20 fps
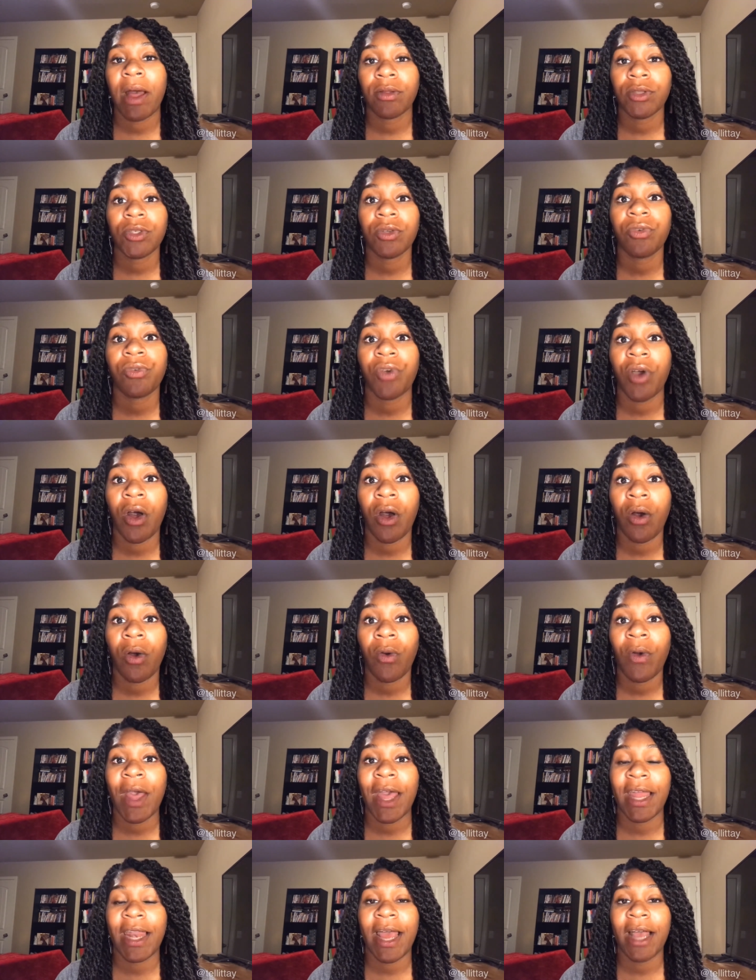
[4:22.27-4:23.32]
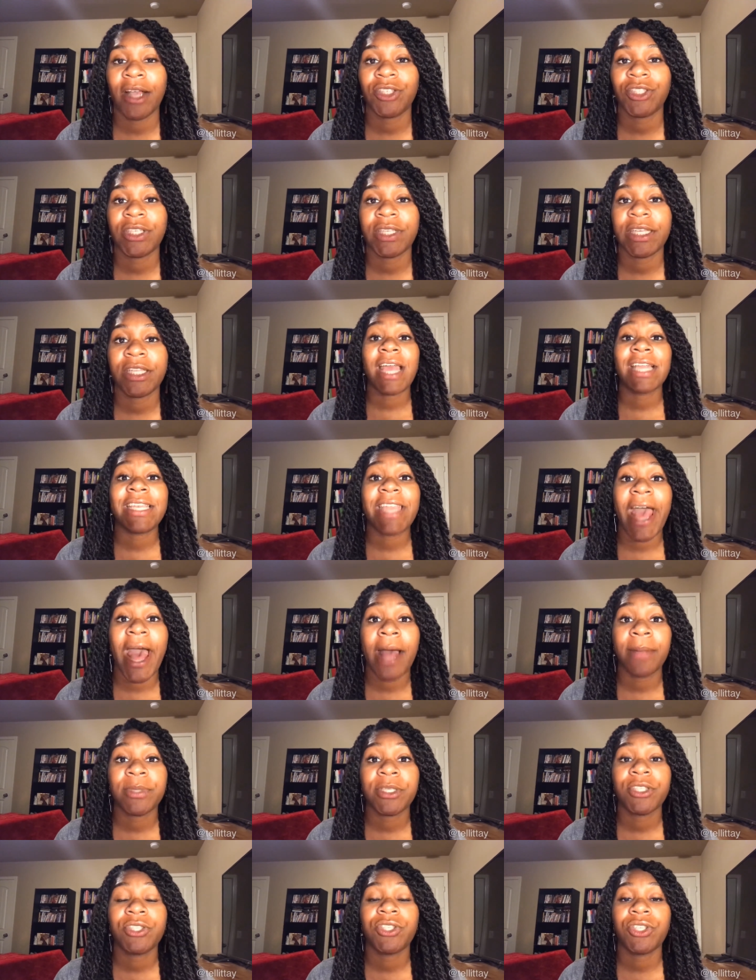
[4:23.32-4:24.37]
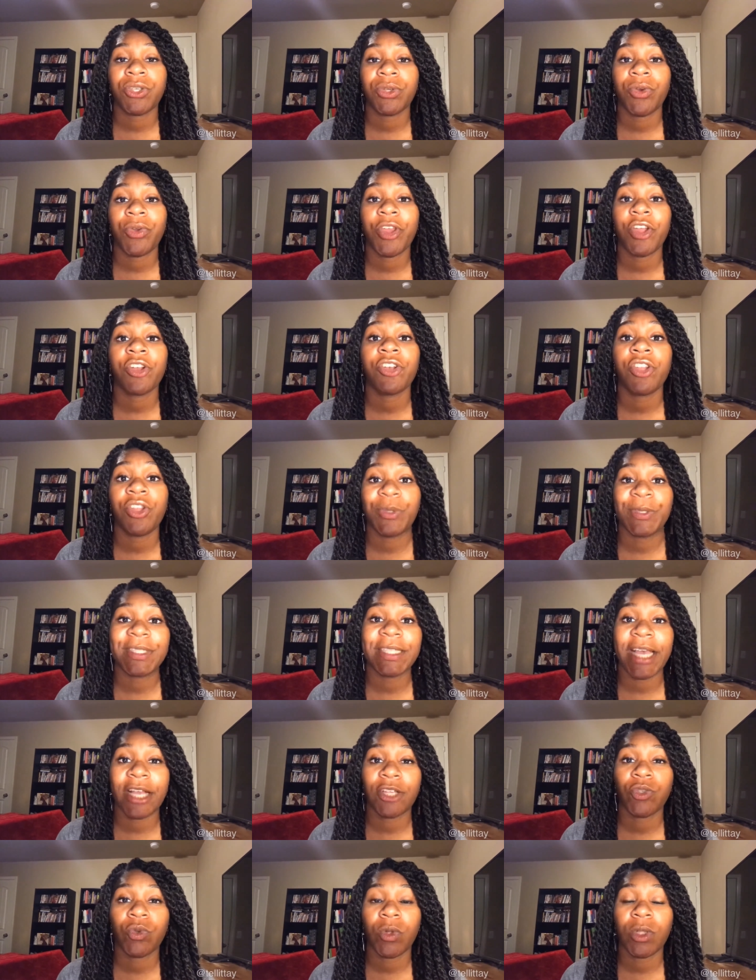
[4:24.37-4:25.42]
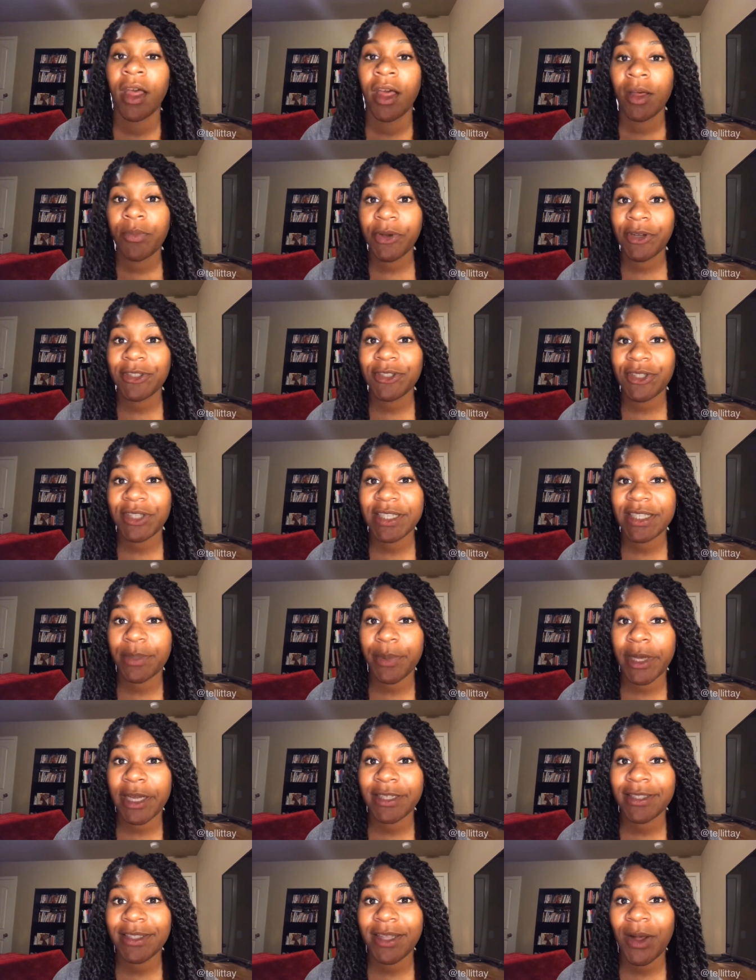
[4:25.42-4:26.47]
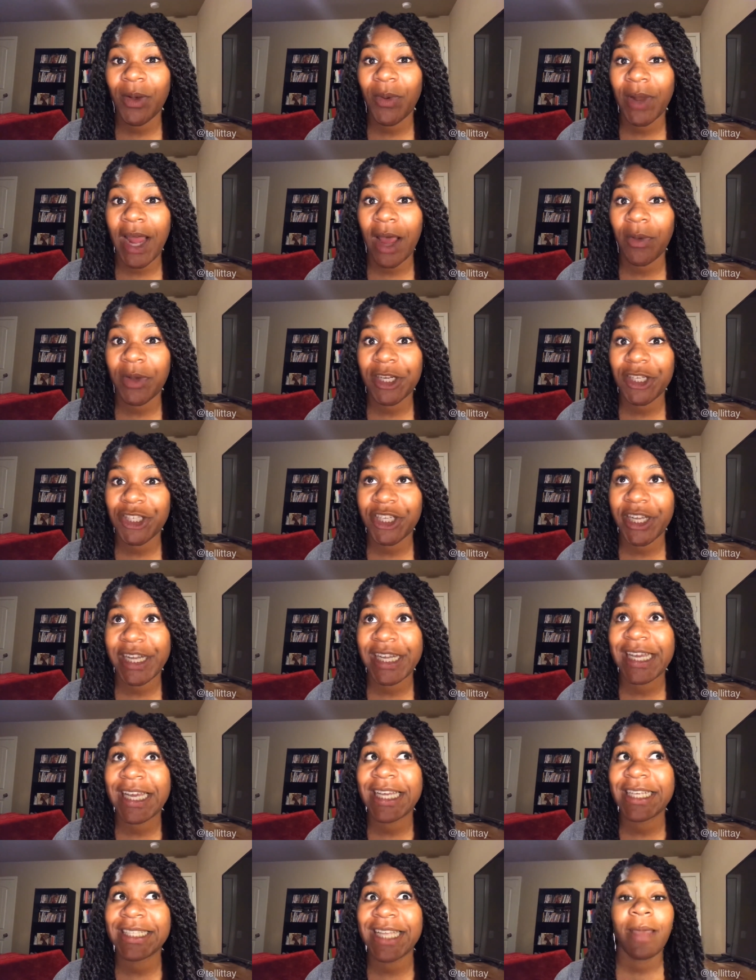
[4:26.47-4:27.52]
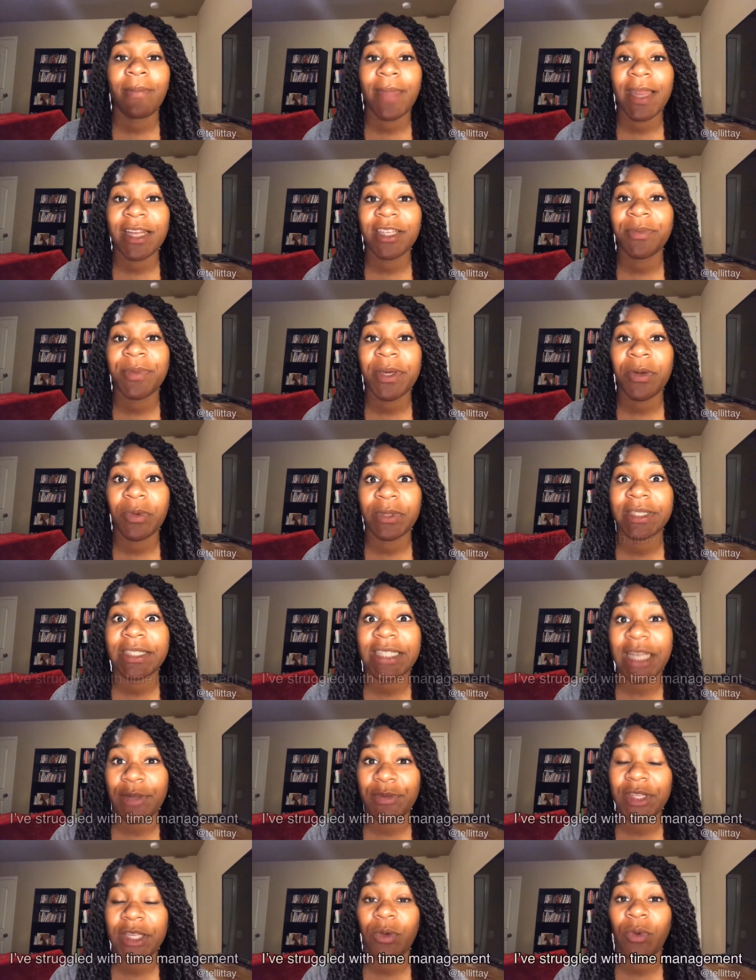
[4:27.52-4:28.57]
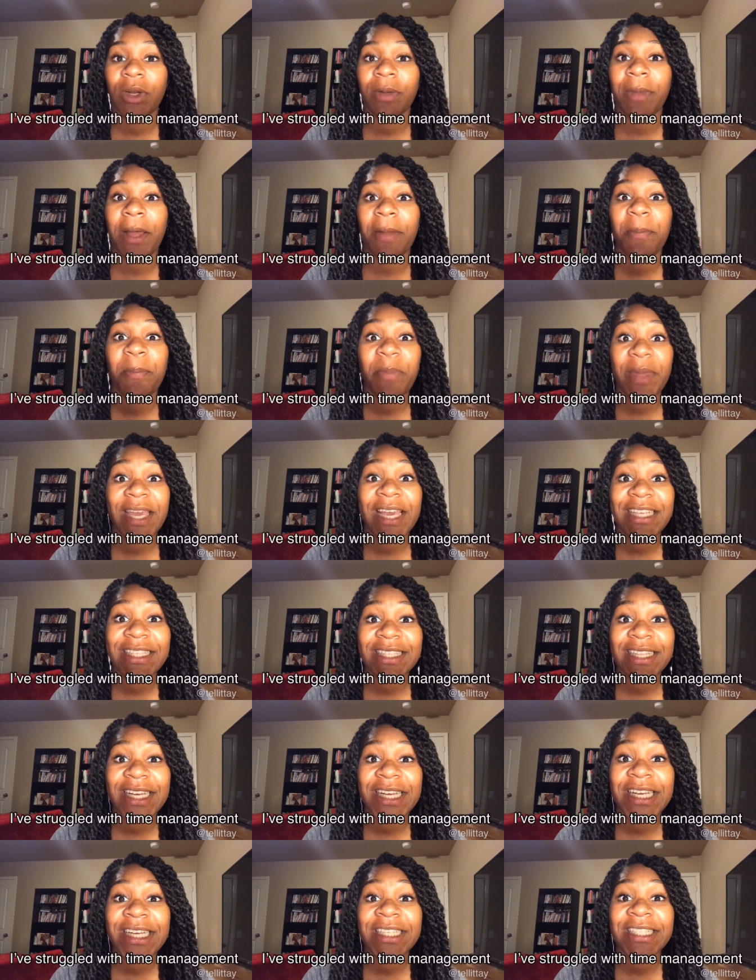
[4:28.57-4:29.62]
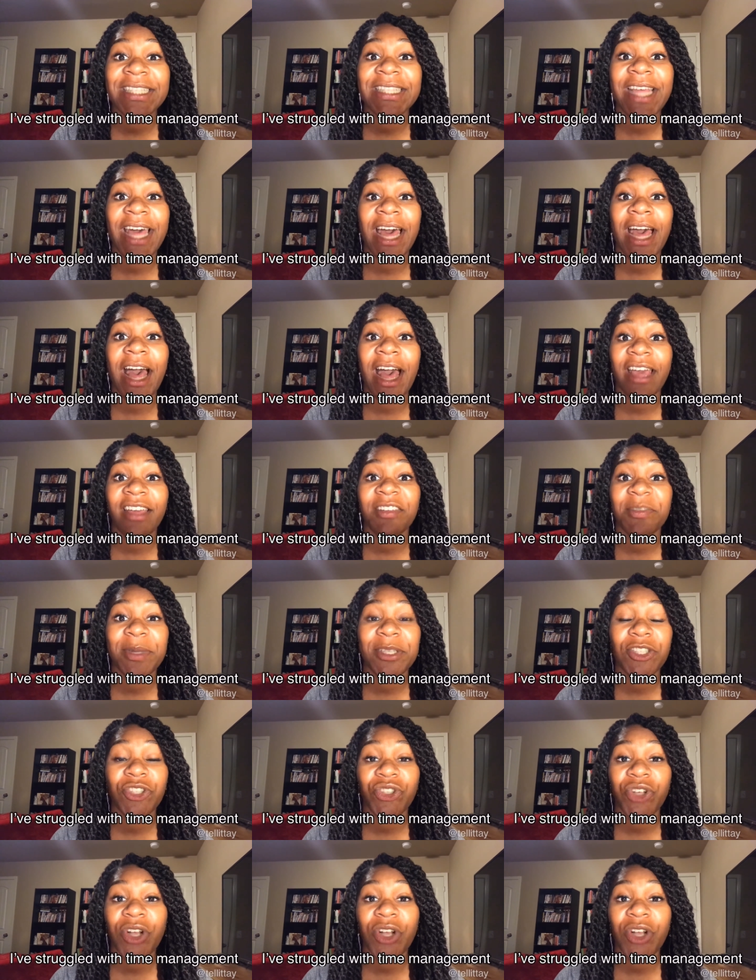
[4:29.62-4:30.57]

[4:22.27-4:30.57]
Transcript: bound to grow and actually adapt to your new schedule. Personal experience though, what I wanna share is time management was definitely one of my biggest things that I've been